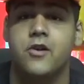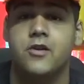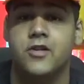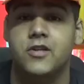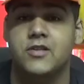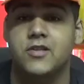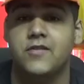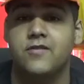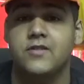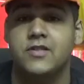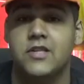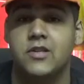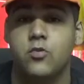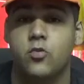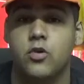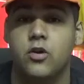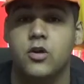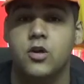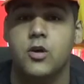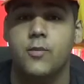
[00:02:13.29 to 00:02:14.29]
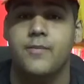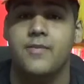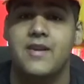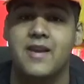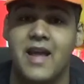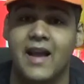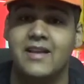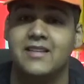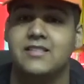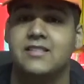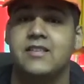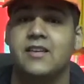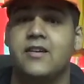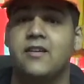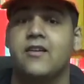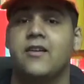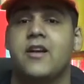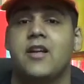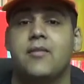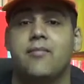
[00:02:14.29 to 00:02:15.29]
Under-17 World Cup next
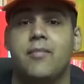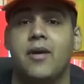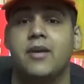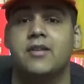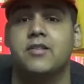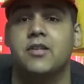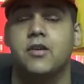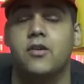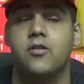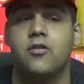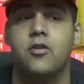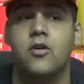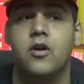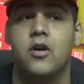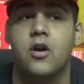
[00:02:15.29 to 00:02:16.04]
year in Mexico.